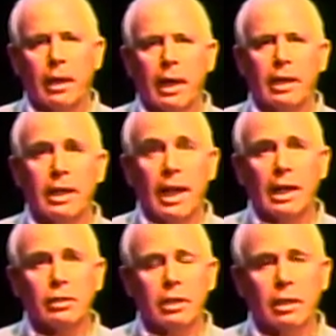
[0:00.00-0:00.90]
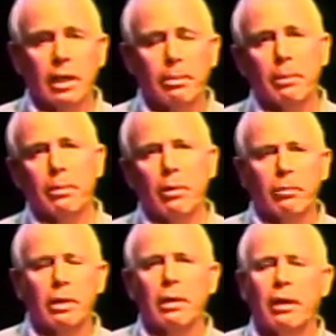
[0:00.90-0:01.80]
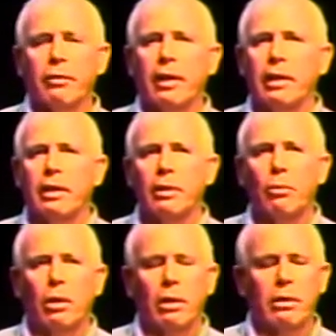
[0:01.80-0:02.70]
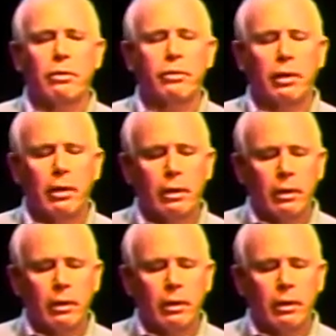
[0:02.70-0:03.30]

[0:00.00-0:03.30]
And he actually, a lot of people don't realize that he was